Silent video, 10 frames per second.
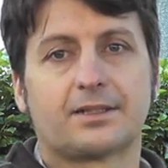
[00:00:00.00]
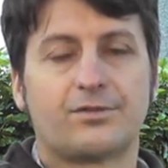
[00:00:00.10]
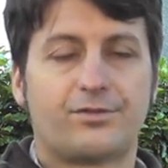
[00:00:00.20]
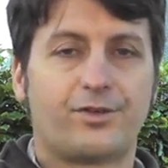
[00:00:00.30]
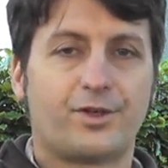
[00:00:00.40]

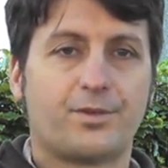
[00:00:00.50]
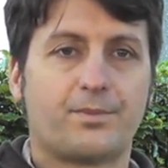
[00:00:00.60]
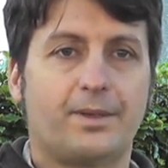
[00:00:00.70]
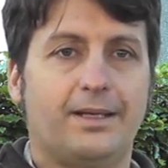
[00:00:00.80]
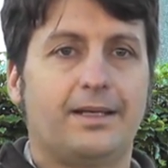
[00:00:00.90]

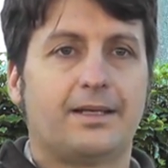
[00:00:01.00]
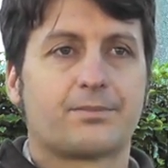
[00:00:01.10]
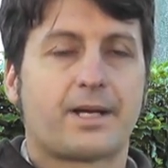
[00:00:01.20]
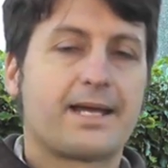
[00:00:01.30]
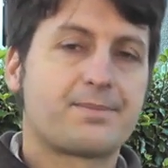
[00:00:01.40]
confirm
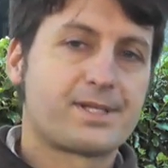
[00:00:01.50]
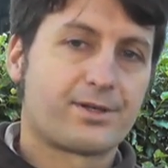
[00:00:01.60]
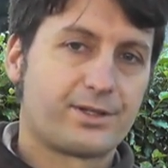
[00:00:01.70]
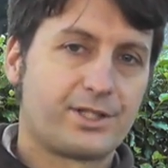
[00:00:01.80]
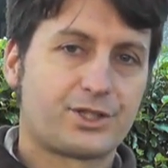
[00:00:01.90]
perhaps
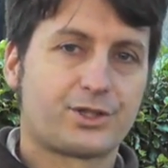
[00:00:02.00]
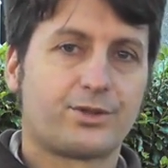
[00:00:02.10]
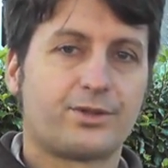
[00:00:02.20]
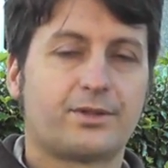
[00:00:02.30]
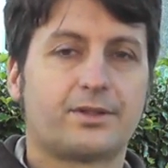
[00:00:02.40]
their
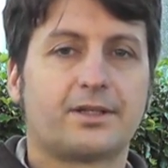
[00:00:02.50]
initial